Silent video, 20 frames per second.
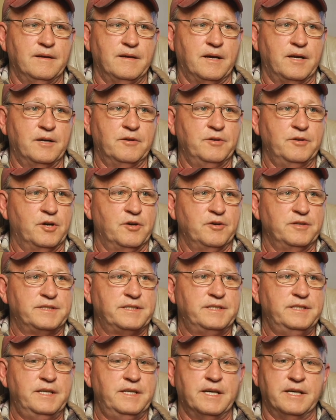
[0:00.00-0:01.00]
I don't know, you always
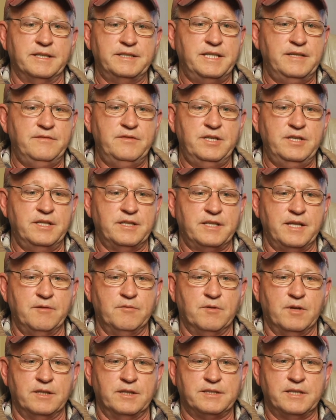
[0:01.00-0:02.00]
see it on TV and you think,
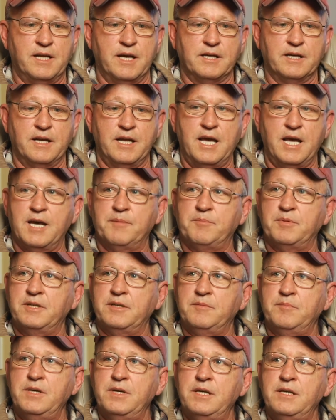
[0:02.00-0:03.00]
well, it's not going to happen
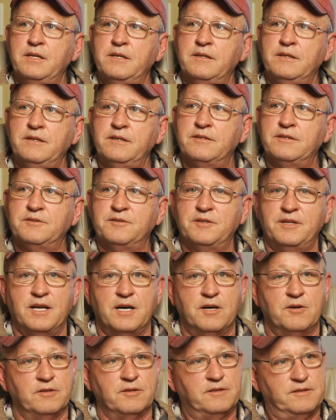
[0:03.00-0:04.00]
to me, and
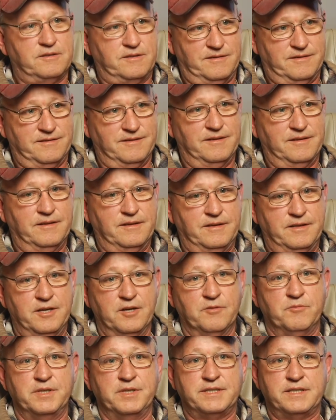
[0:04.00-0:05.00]
now it's
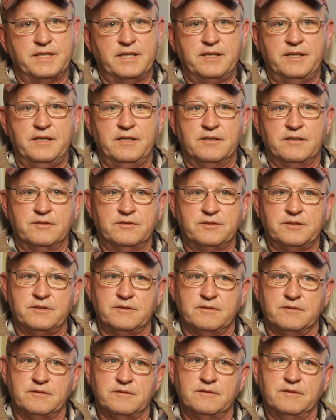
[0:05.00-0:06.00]
here we sit,
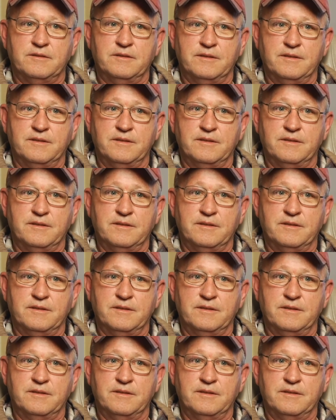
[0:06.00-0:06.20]
so